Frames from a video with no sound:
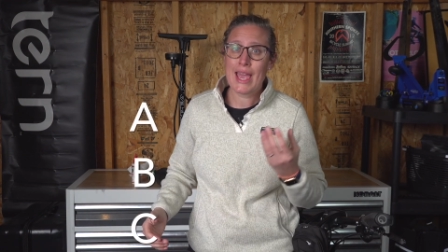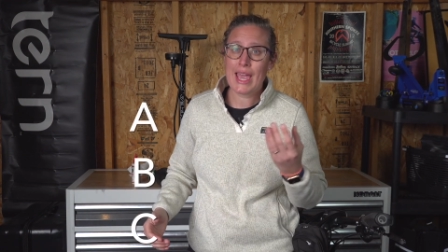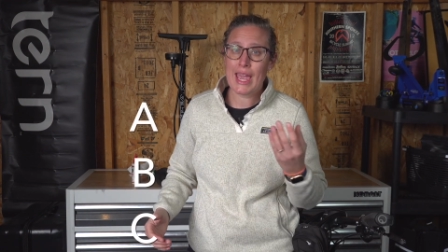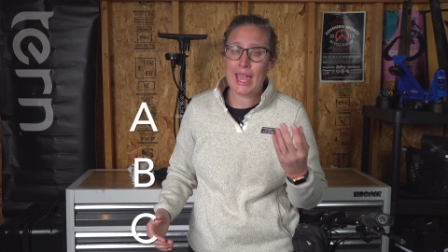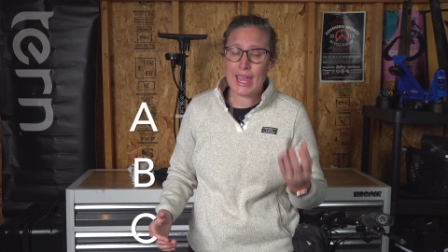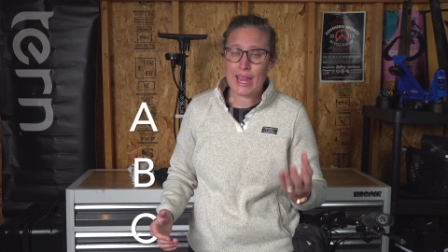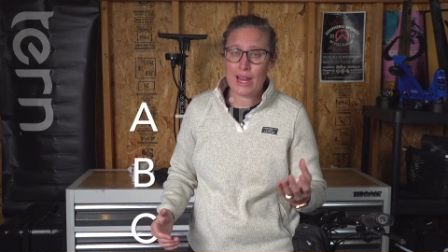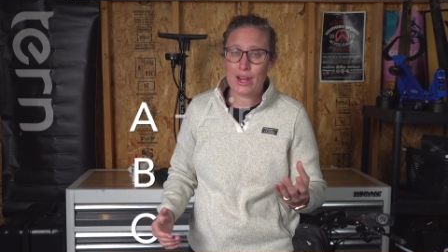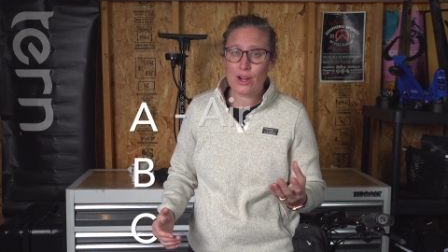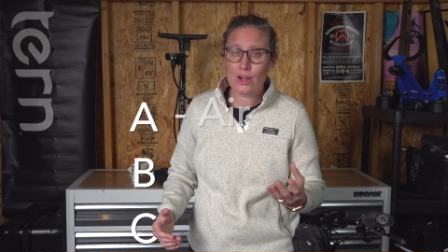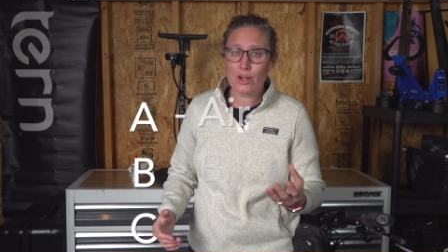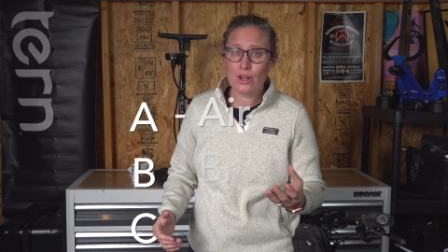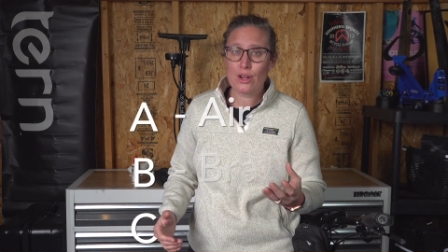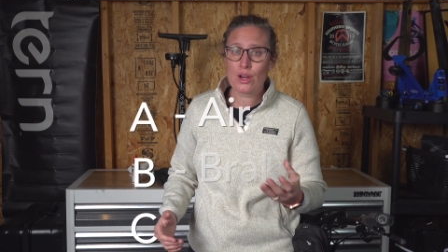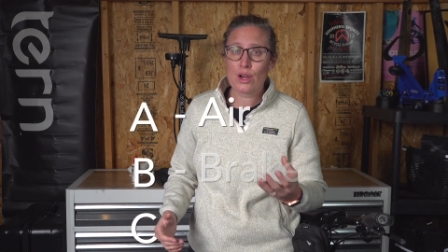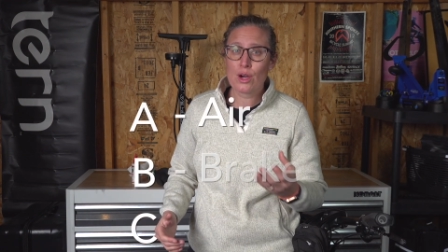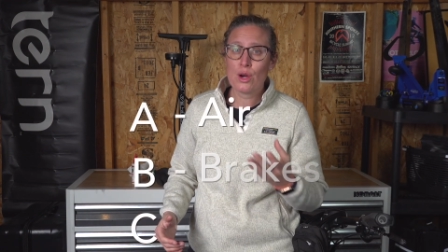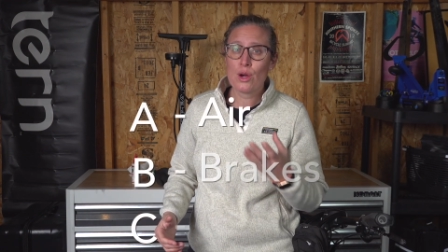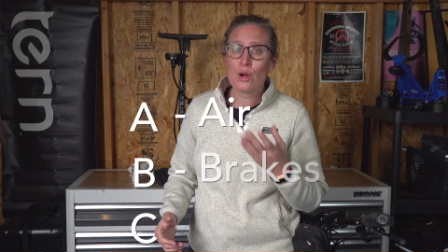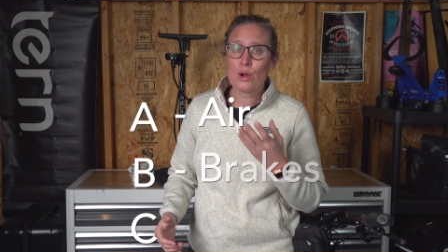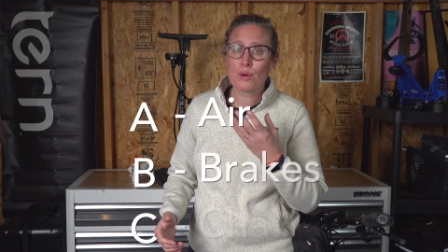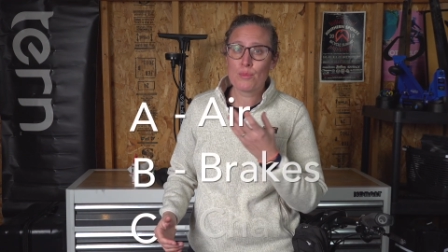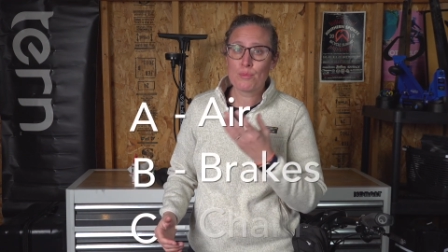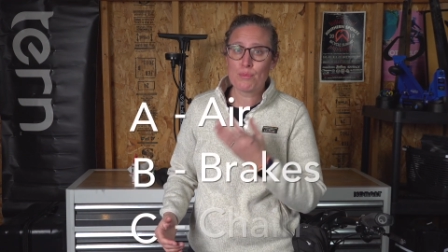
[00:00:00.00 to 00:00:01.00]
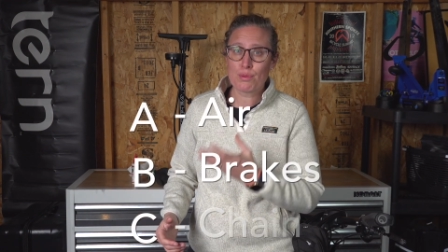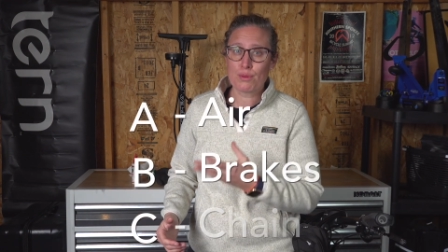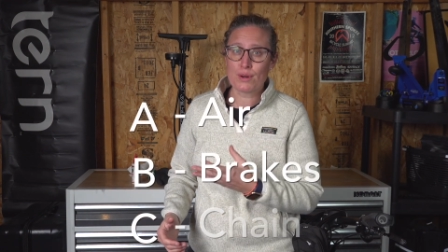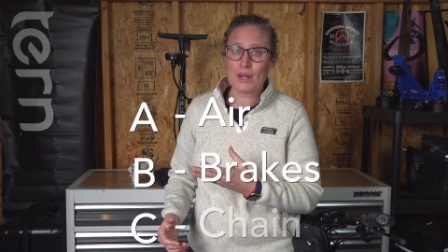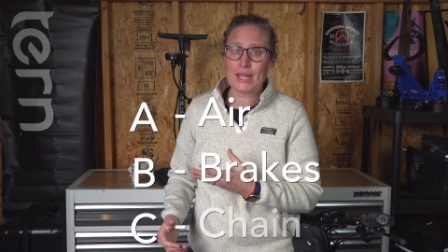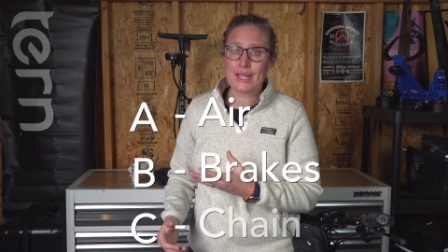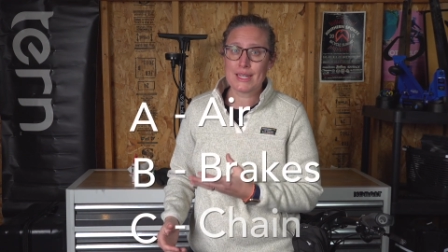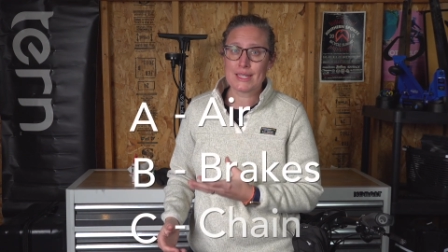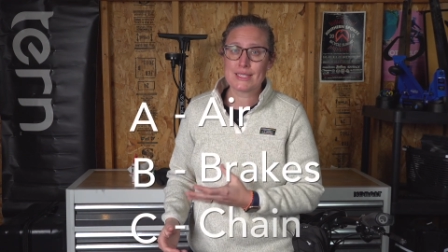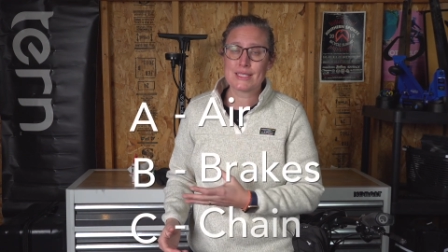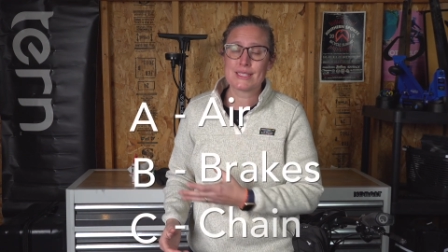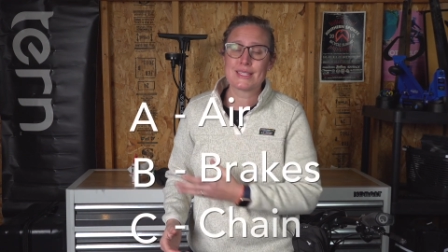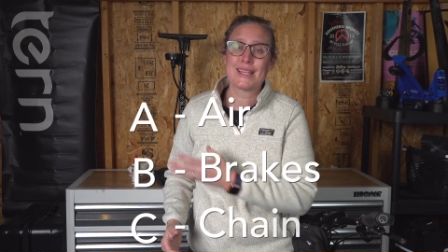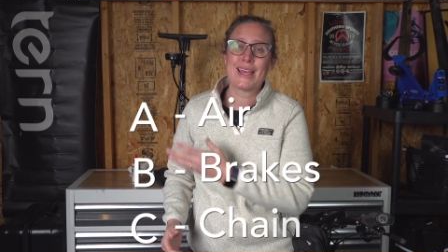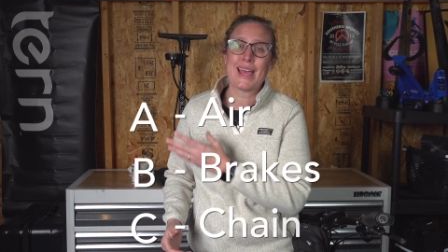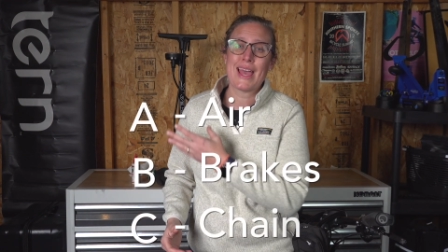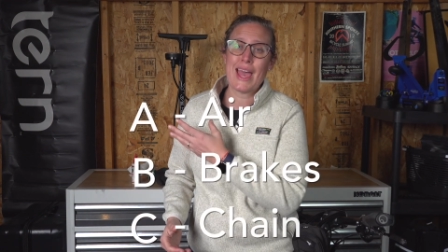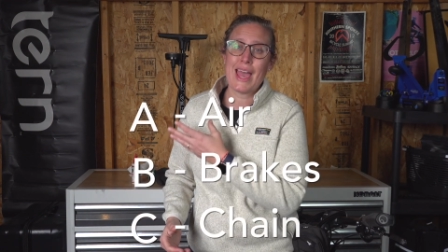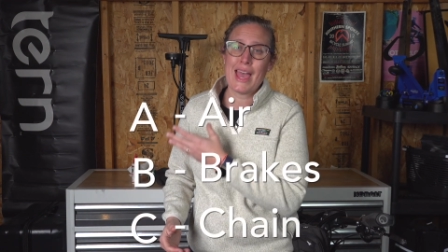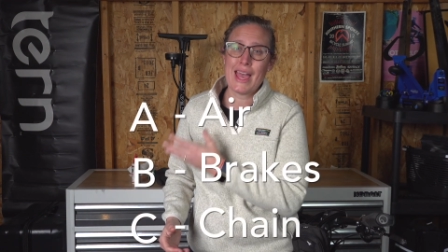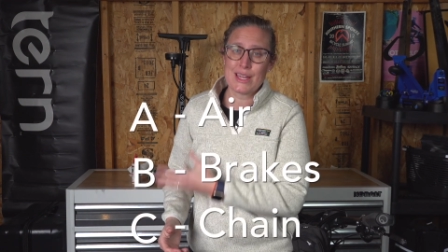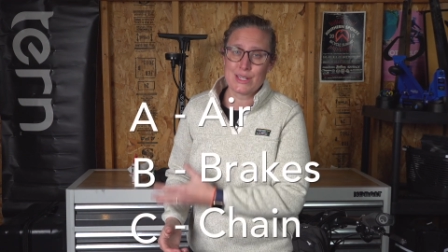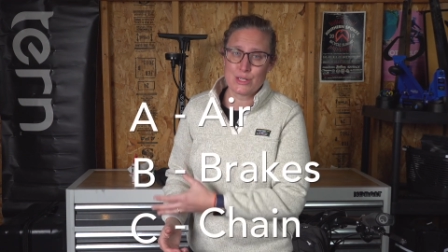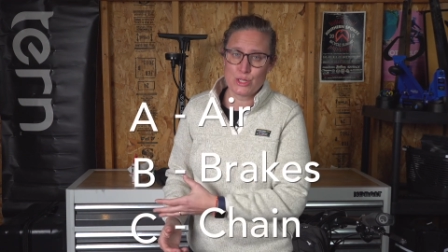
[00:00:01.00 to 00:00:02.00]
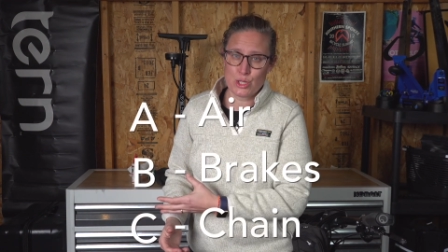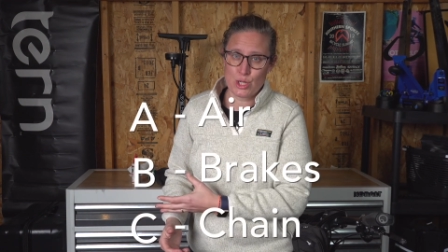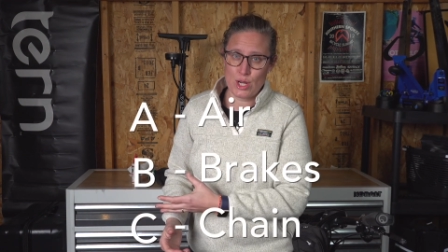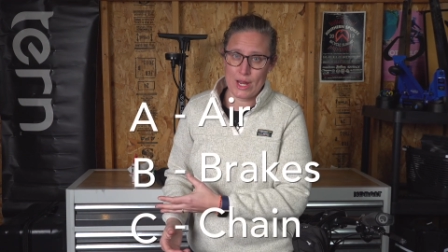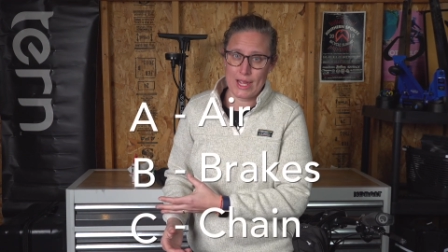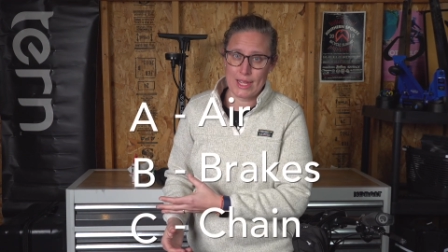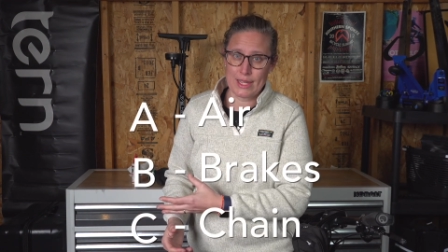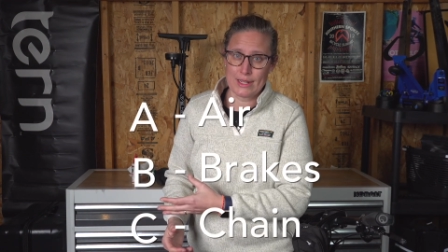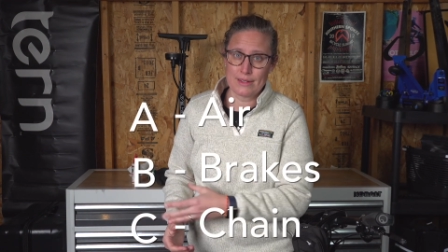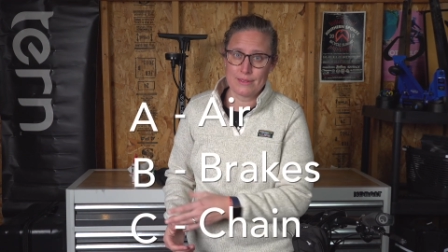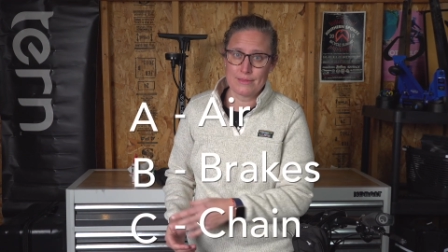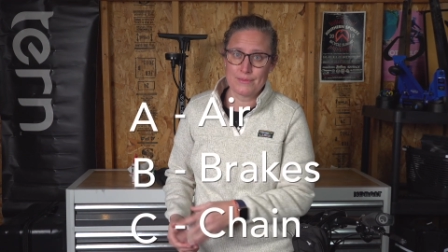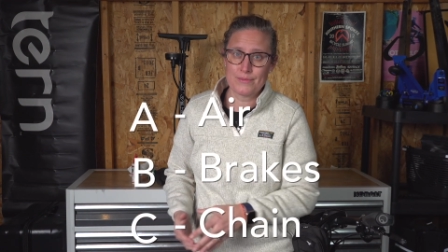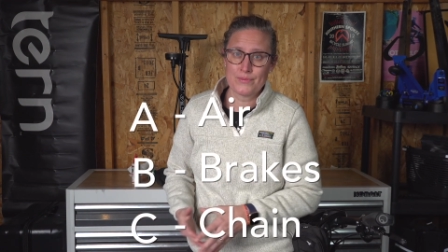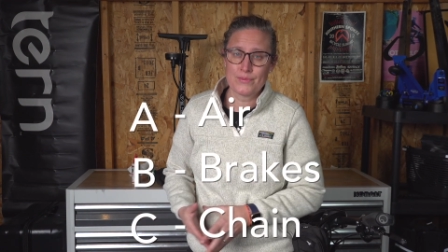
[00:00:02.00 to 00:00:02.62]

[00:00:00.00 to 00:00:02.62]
air, brakes, and chain.